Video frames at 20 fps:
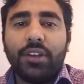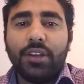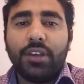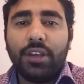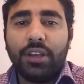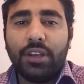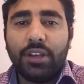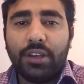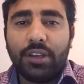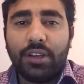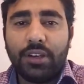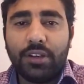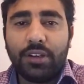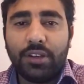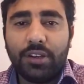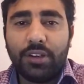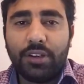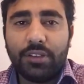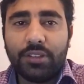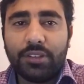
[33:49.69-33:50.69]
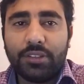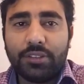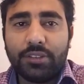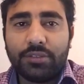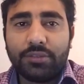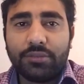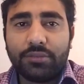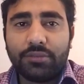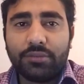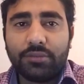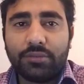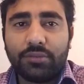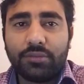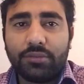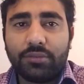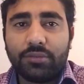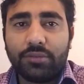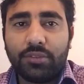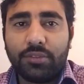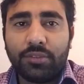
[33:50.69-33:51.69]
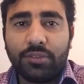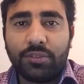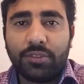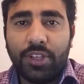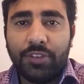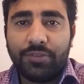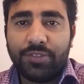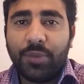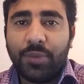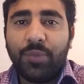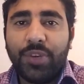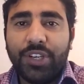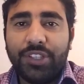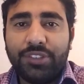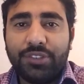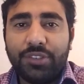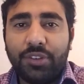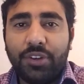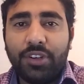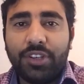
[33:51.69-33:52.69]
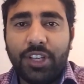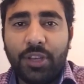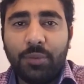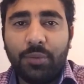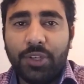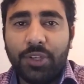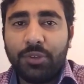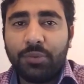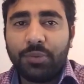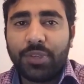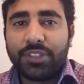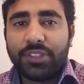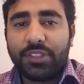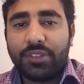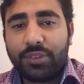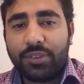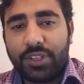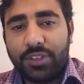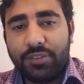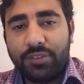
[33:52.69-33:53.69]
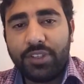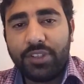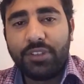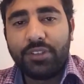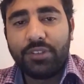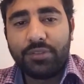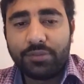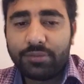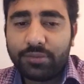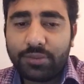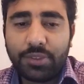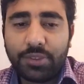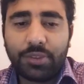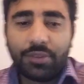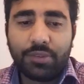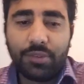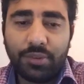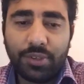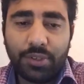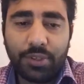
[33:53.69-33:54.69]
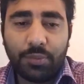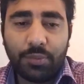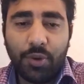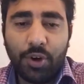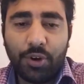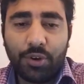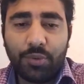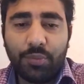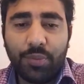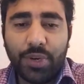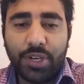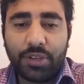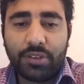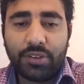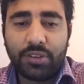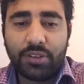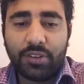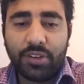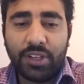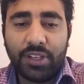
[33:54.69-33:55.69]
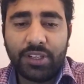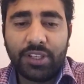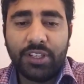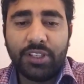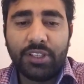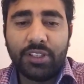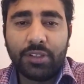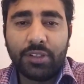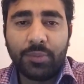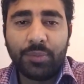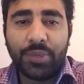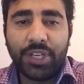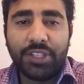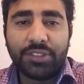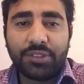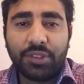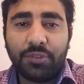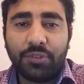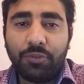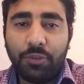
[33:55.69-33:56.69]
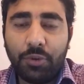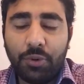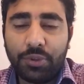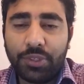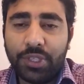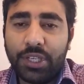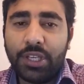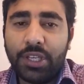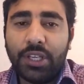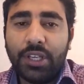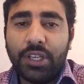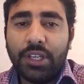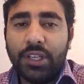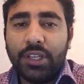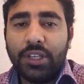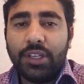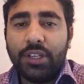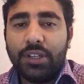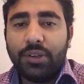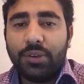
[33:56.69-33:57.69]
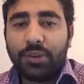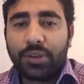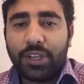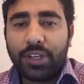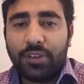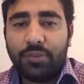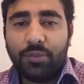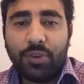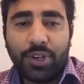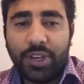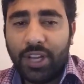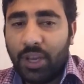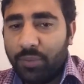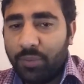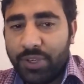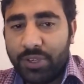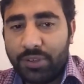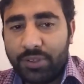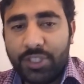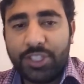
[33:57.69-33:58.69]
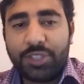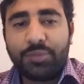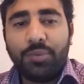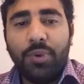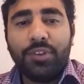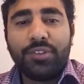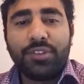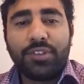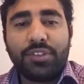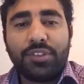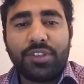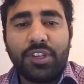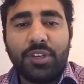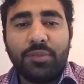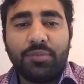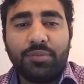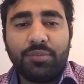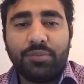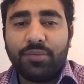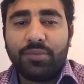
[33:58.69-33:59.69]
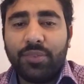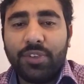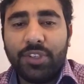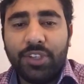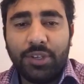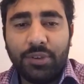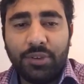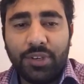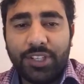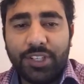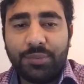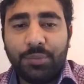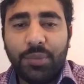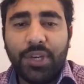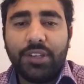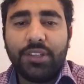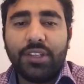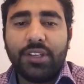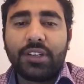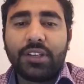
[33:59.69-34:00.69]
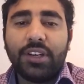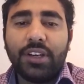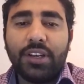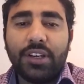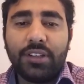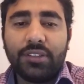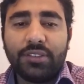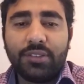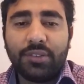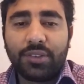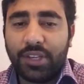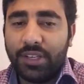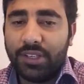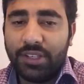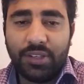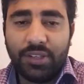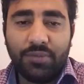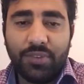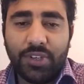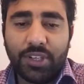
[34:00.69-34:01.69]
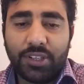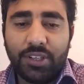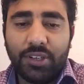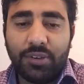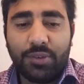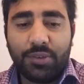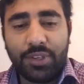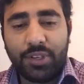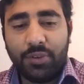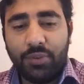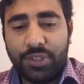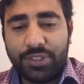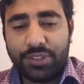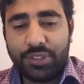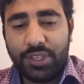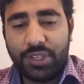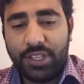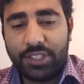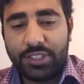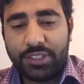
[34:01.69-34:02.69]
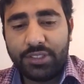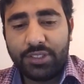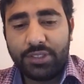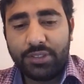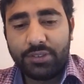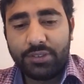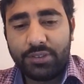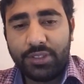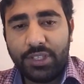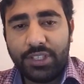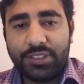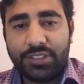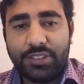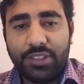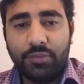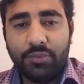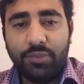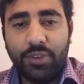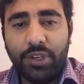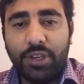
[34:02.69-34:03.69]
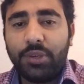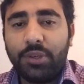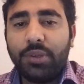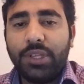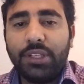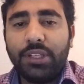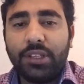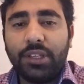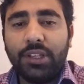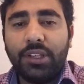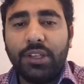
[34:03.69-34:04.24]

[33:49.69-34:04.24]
and uh, if somebody is not able to present, okay, we'll do it tomorrow, but I need the updates on phone. Okay, what happened to the sponsorship? Did you guys met that guy? Okay, it didn't work out. Okay, what is the next next step we are doing?